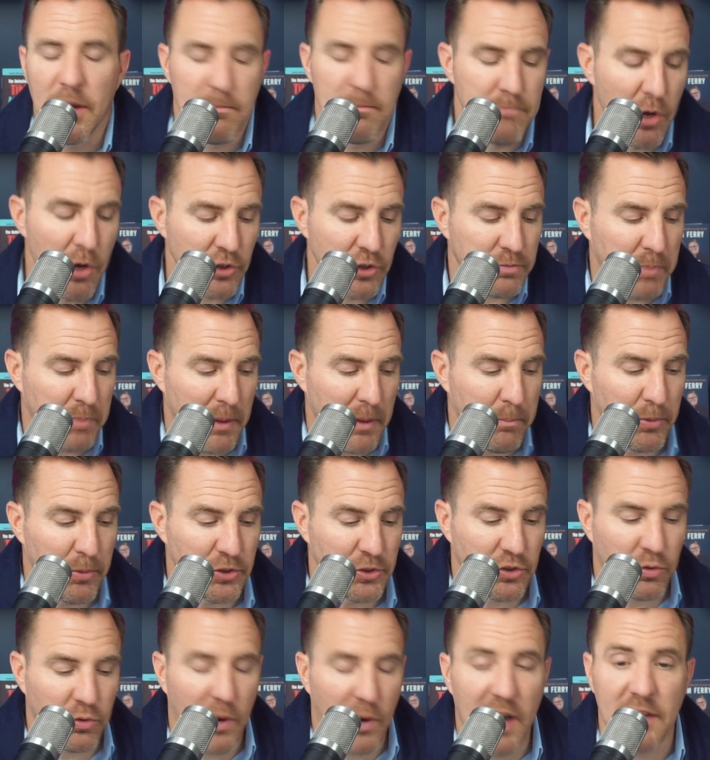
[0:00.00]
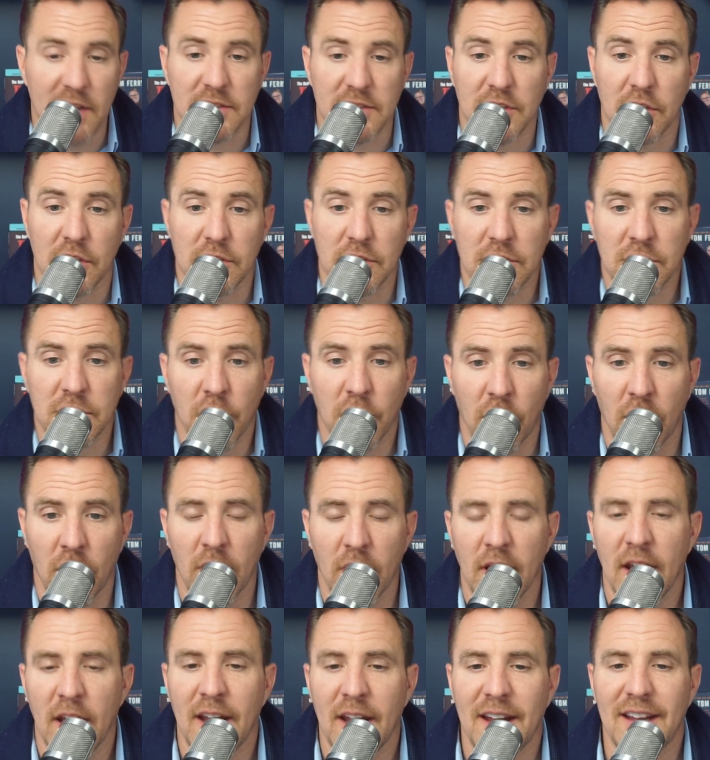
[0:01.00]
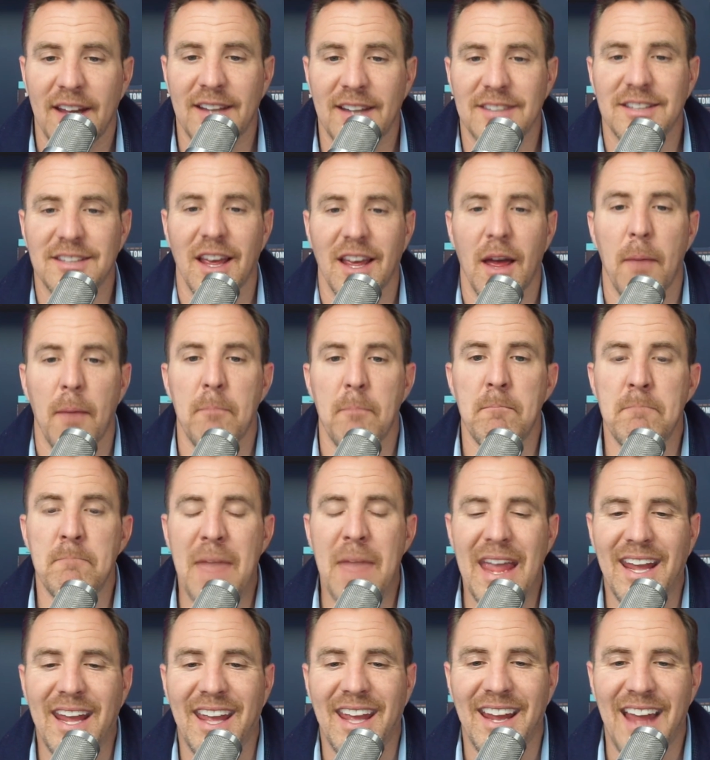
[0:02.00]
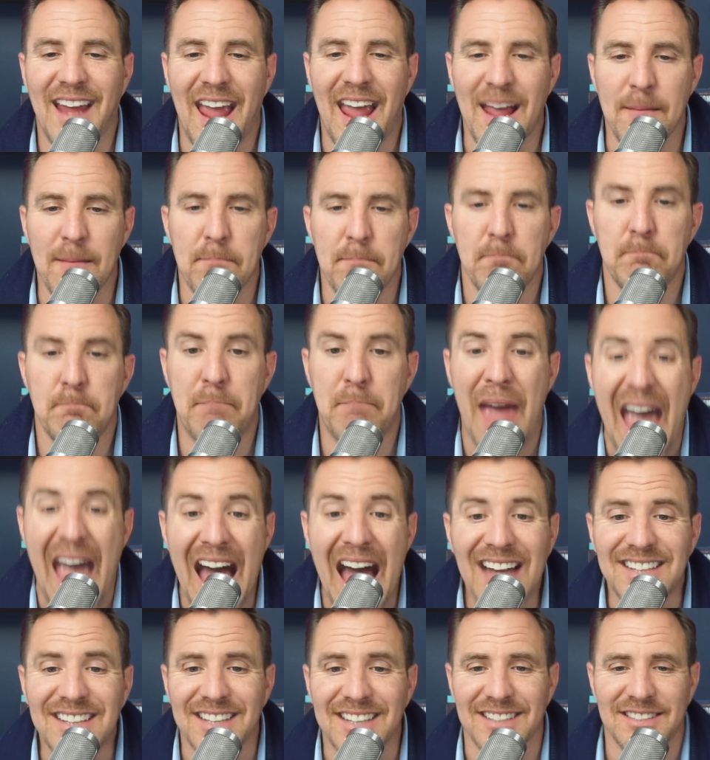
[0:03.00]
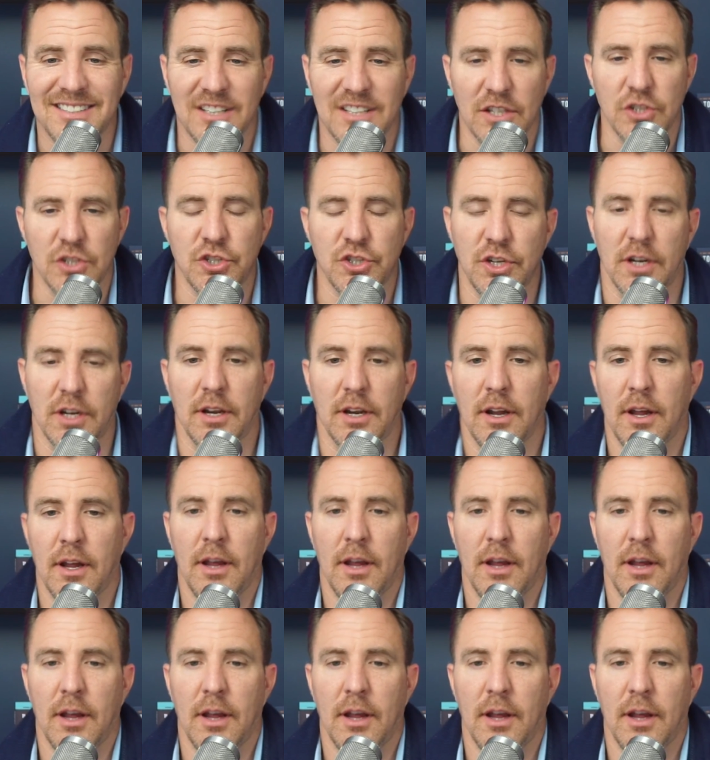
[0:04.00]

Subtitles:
most people's greatest concern, is making a bad decision.